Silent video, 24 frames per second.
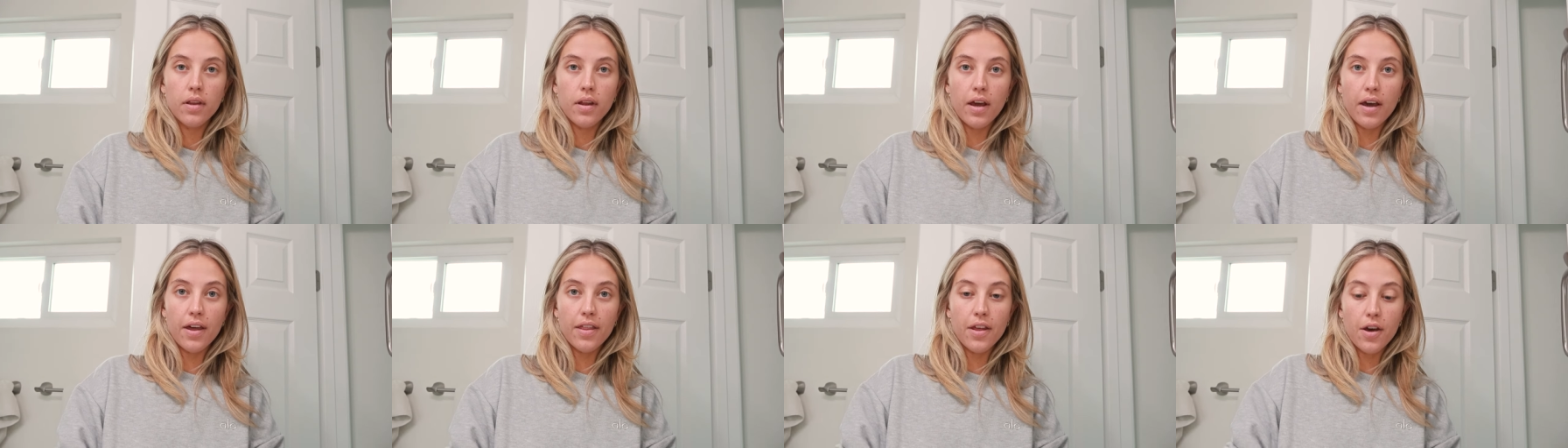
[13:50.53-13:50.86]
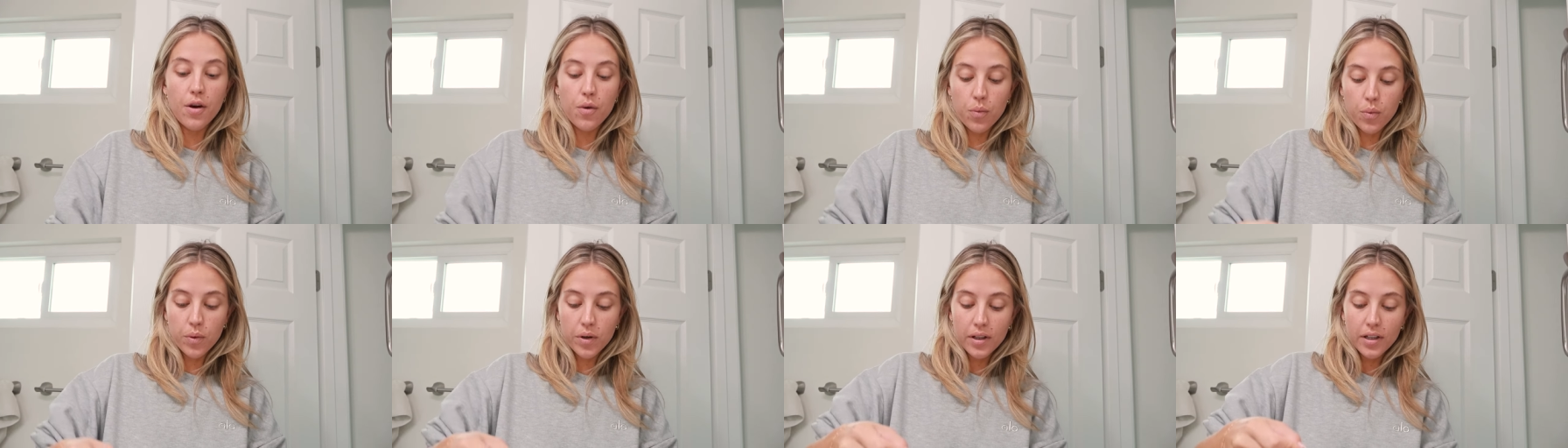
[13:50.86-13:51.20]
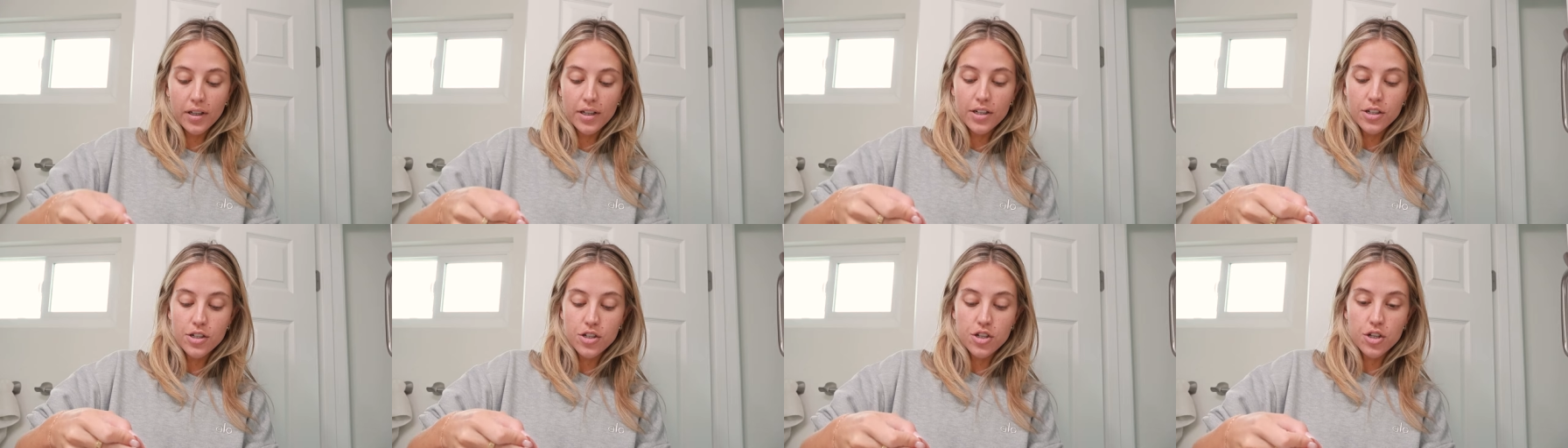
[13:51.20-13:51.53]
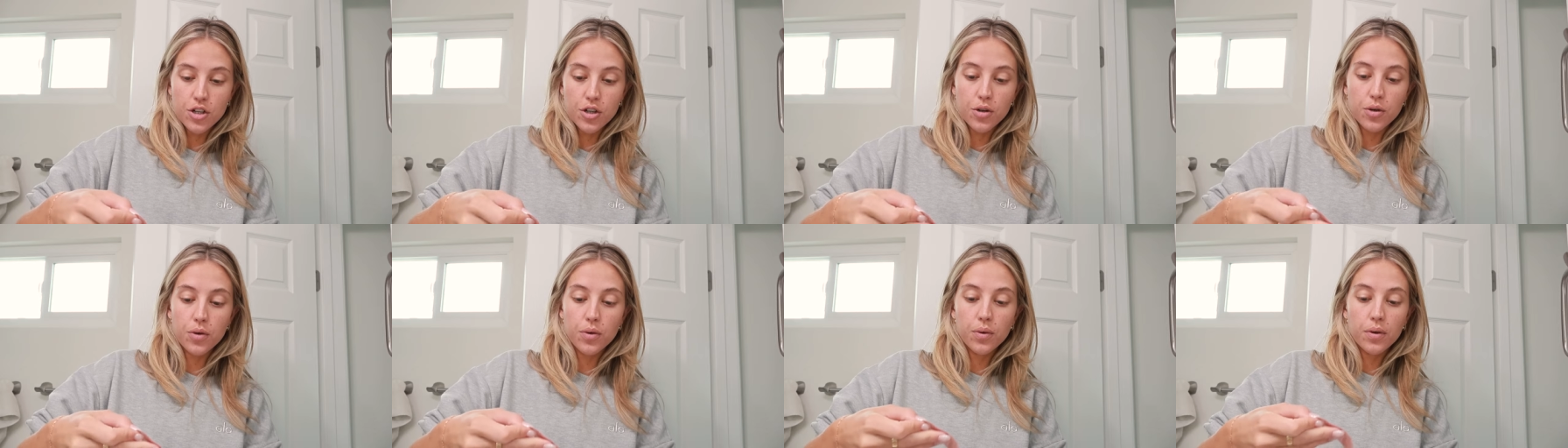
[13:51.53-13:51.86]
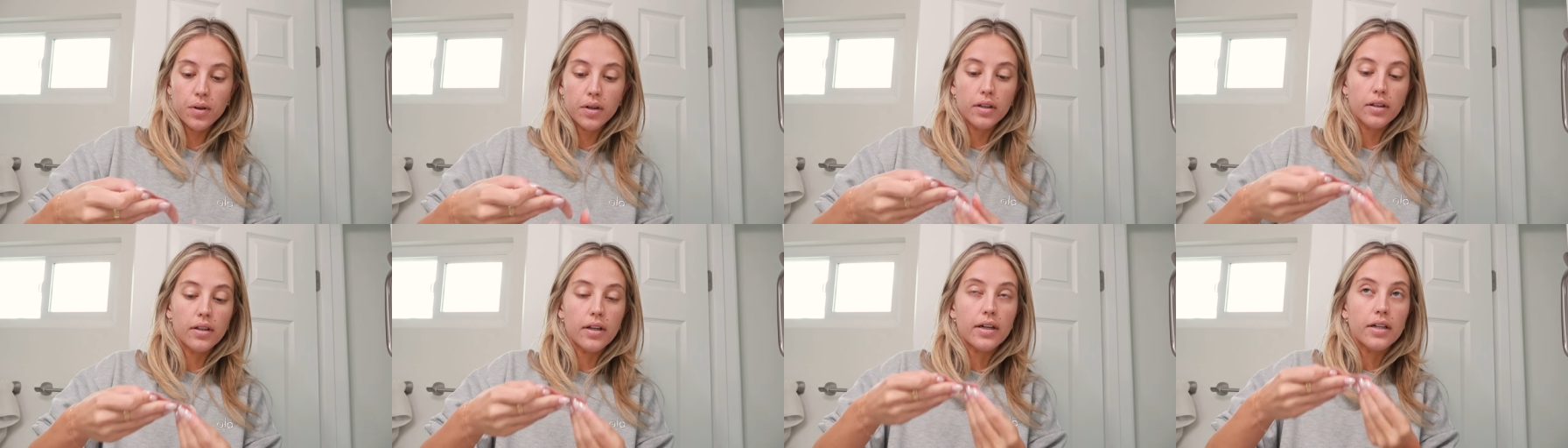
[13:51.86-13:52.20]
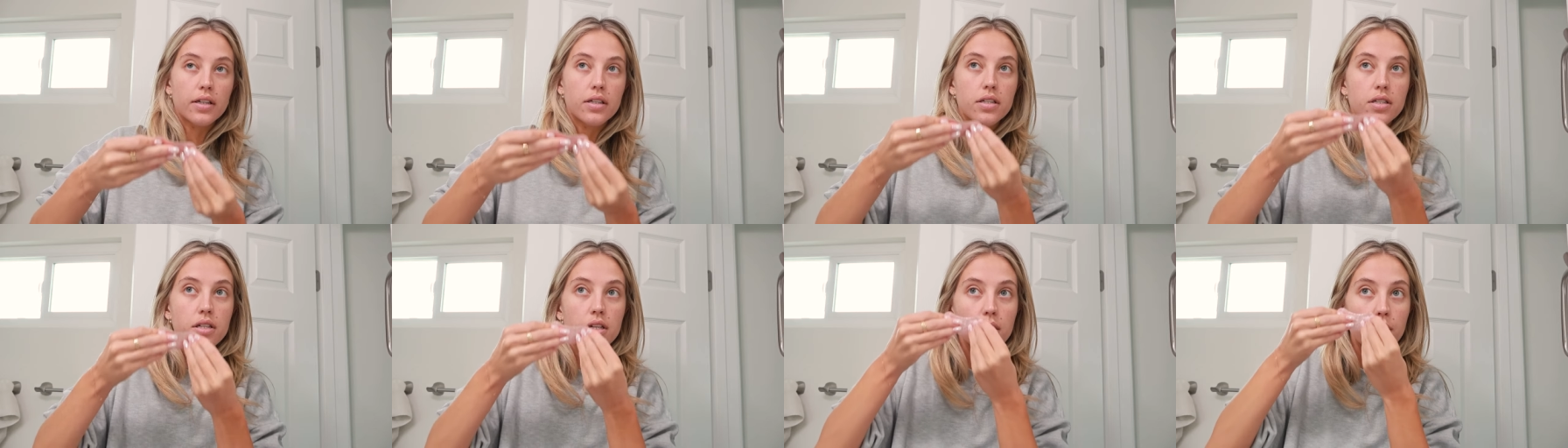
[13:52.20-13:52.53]
And they really do
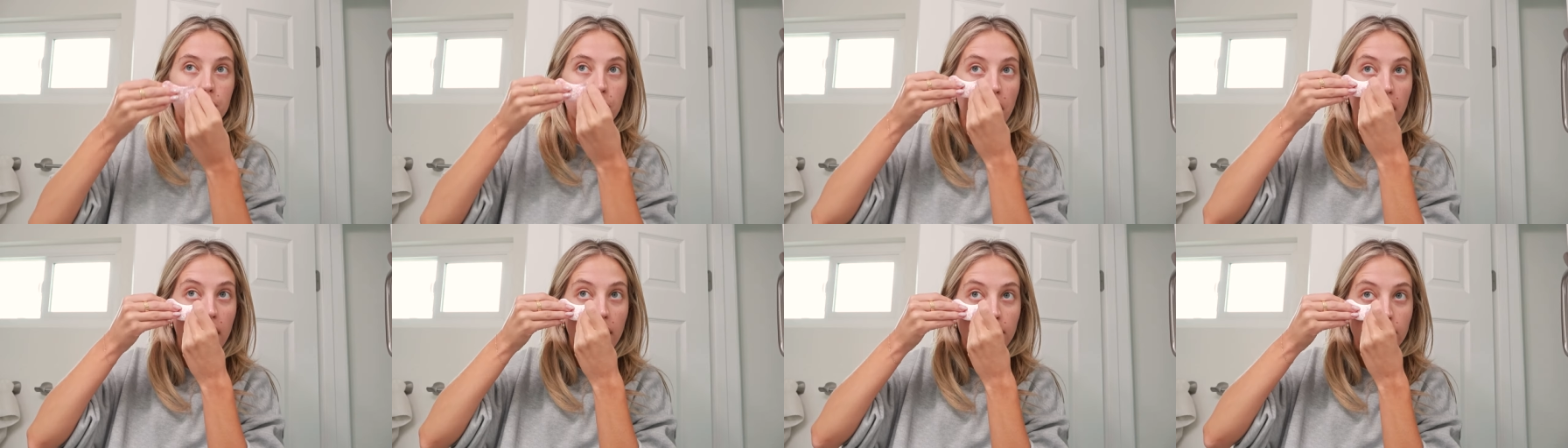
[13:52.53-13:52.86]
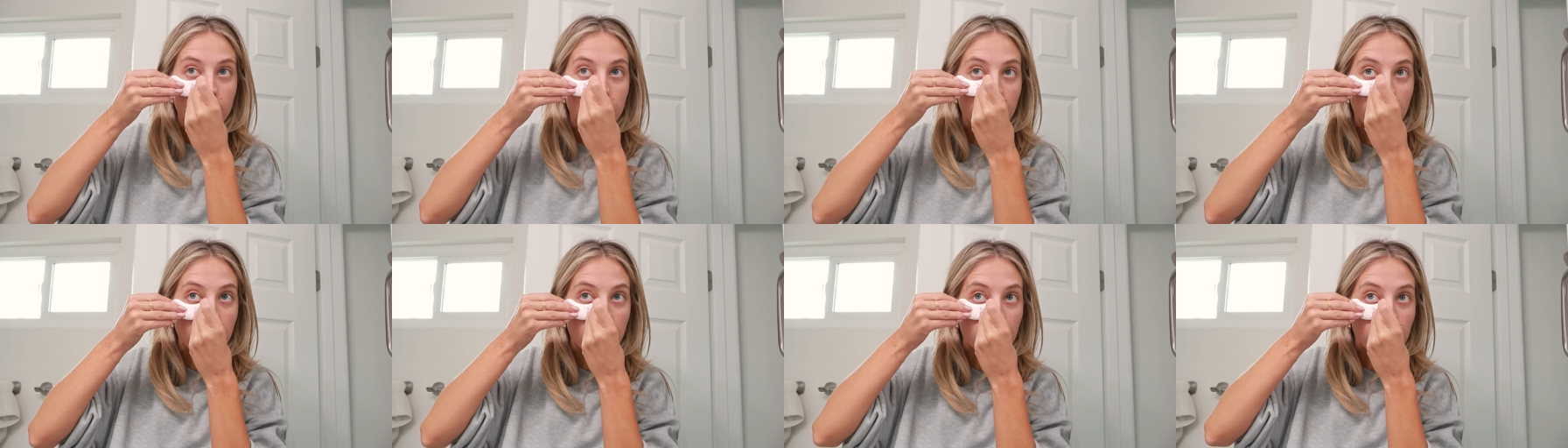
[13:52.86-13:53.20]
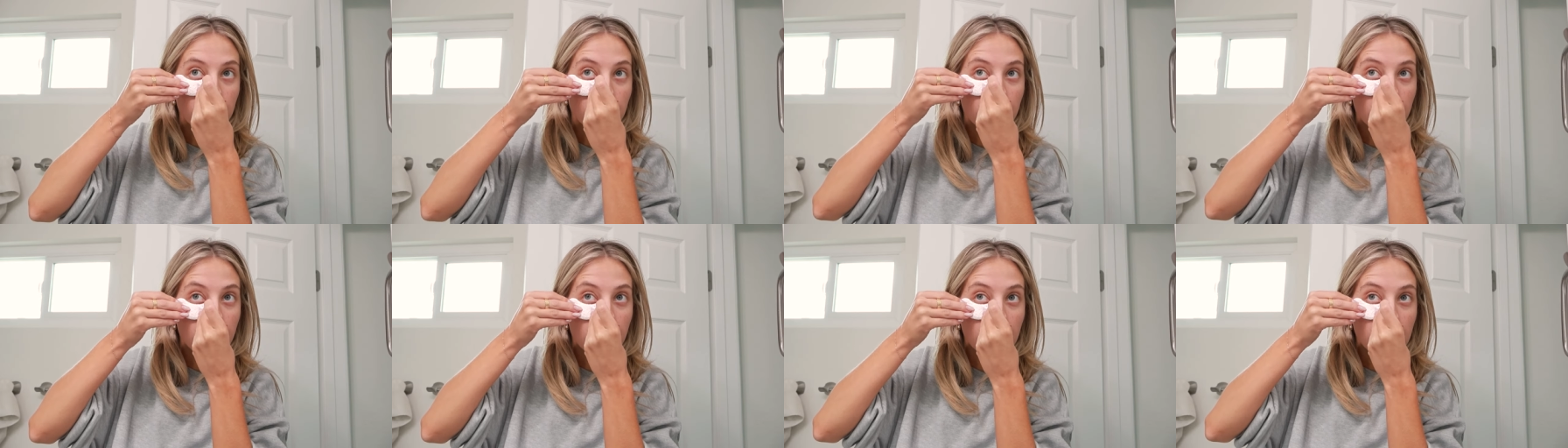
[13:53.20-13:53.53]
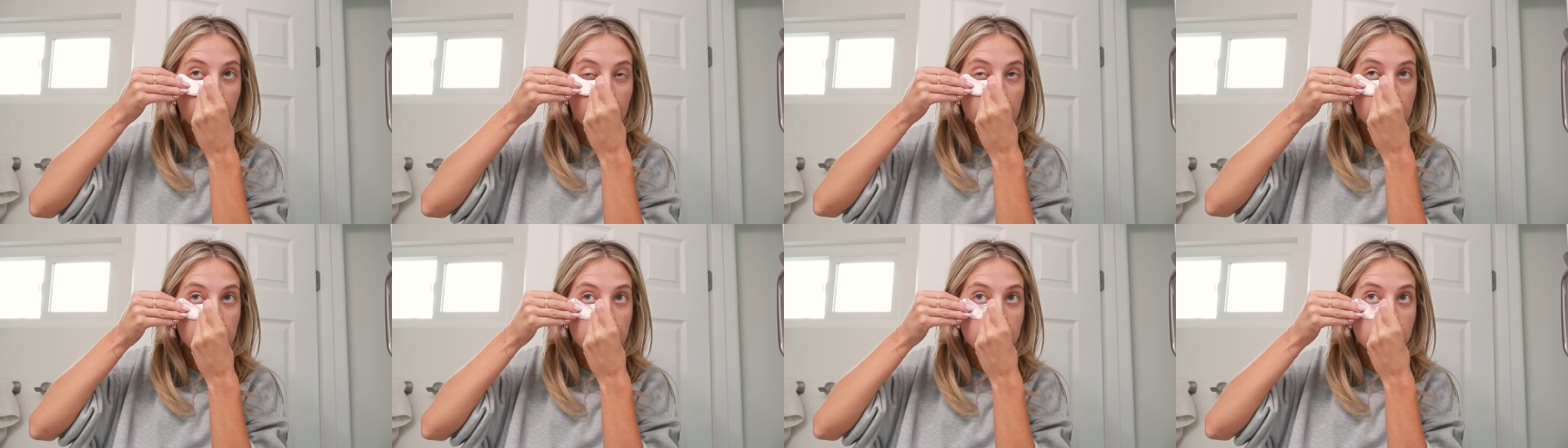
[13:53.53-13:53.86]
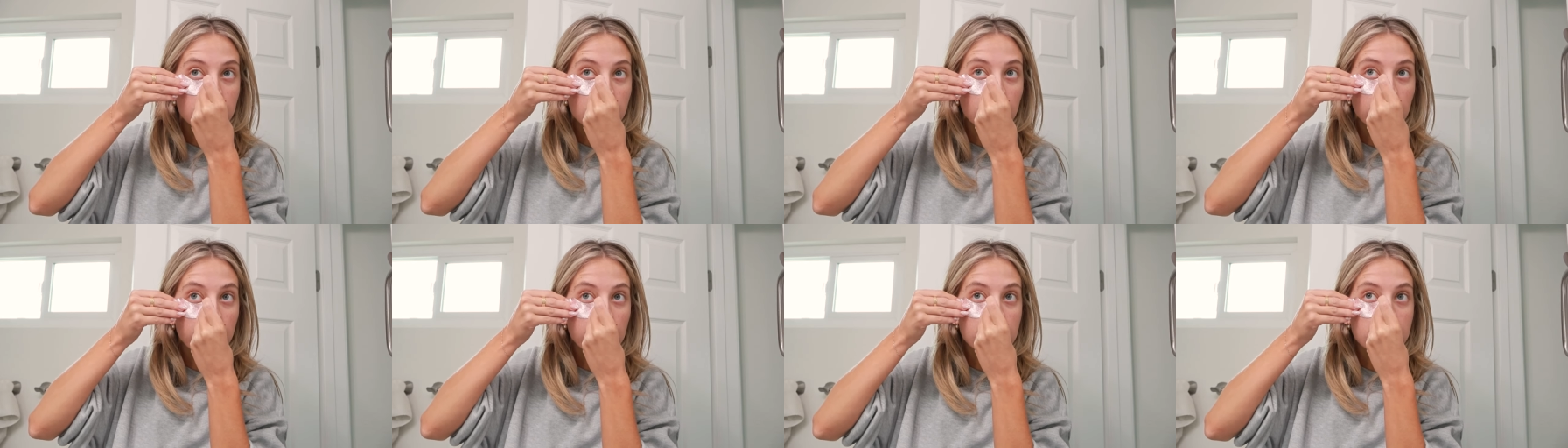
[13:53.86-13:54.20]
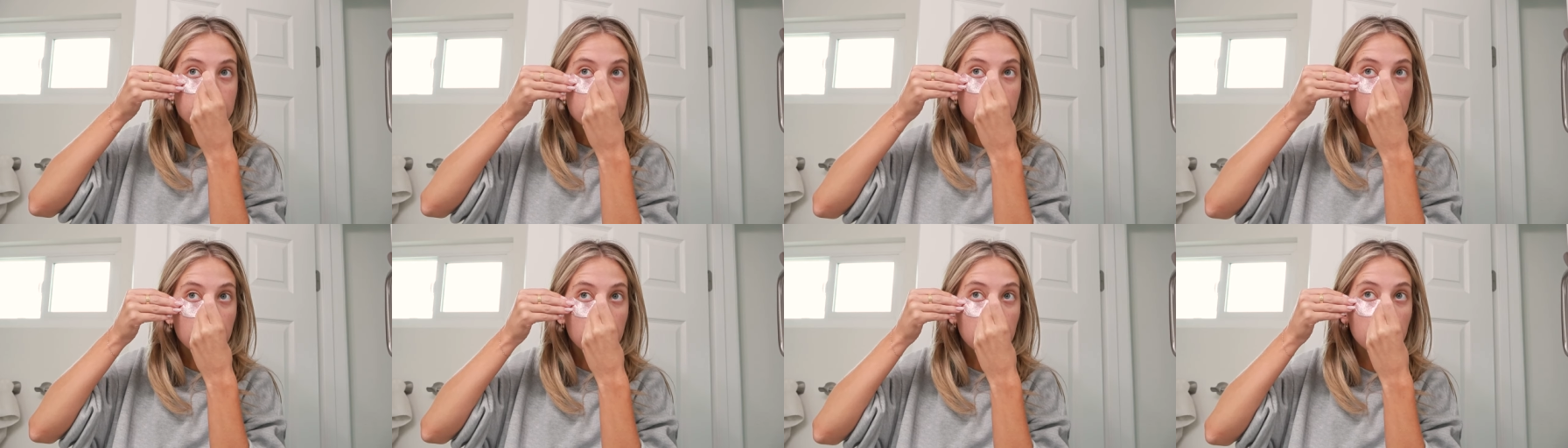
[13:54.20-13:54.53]
like depuff my under eye. It's
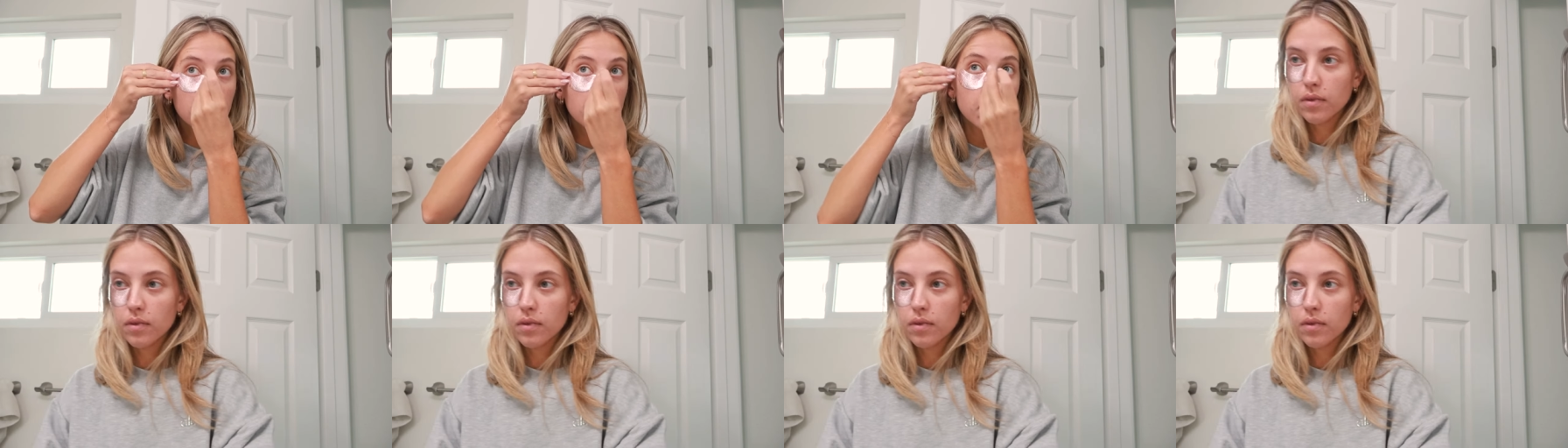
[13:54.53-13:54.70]
crazy.